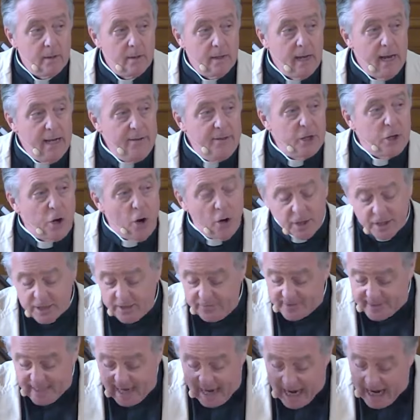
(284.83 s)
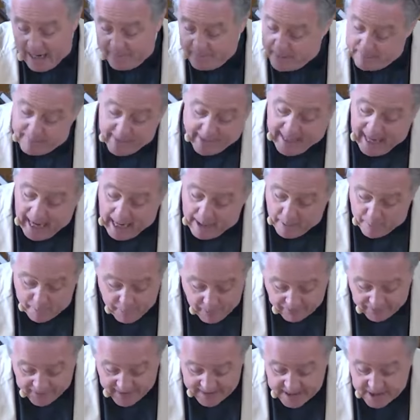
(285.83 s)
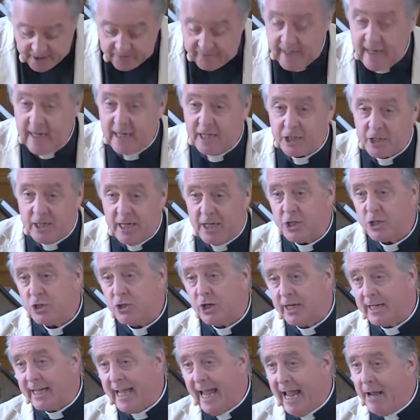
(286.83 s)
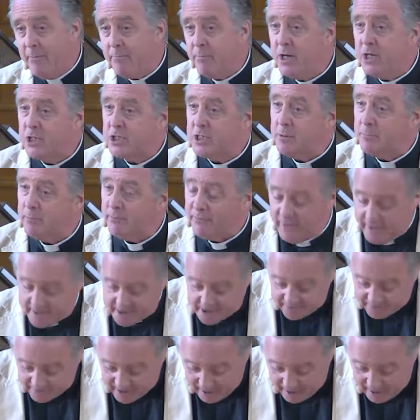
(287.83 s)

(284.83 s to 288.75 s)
In the course of time, he became a professor of English literature at Cambridge and a professor of